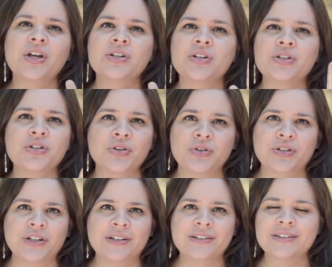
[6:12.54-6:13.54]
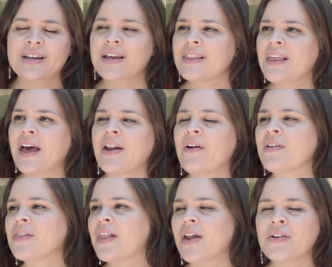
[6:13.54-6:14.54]
to churches that are
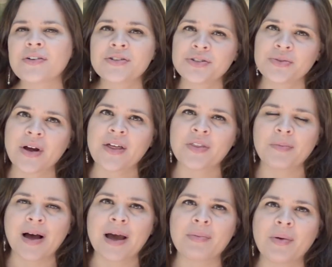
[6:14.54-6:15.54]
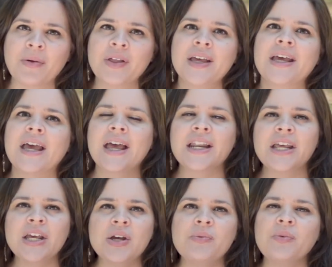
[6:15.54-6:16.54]
letters throughout the Bible, and
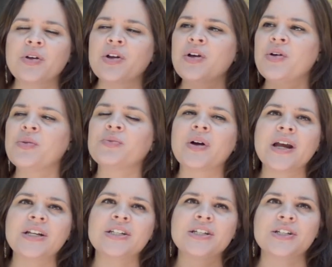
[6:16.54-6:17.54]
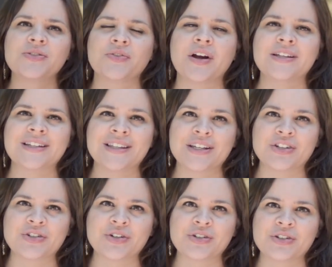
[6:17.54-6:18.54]
he would write to his friends at these
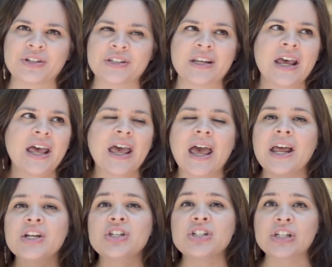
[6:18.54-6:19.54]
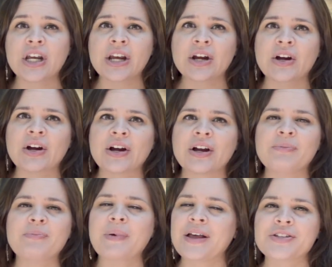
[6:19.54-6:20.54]
churches and share
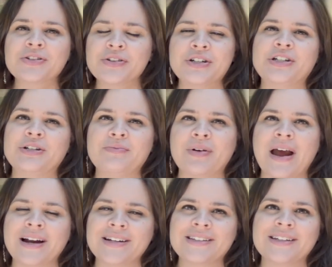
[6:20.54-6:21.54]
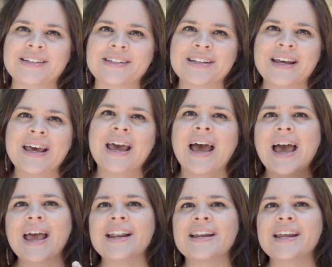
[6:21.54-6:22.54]
best Christian practices.
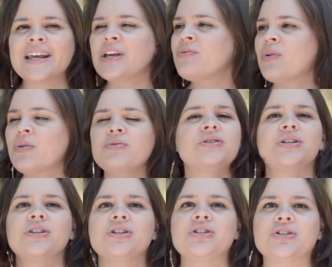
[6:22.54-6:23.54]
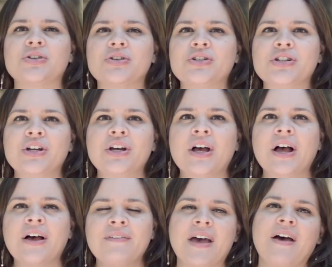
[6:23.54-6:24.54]
And he wrote to the church
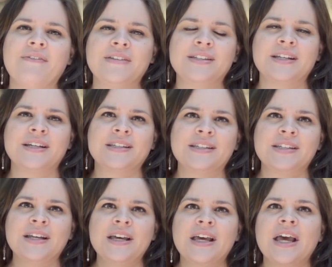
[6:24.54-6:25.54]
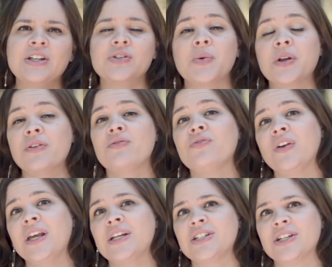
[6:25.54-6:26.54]
of Ephesus. And so in
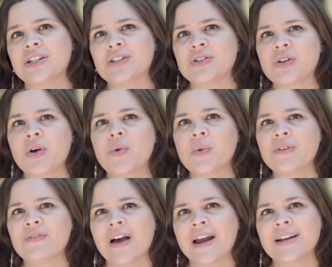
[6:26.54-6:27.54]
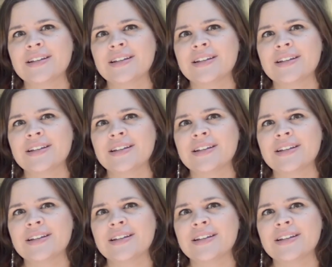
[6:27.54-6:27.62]
Ephesians, we find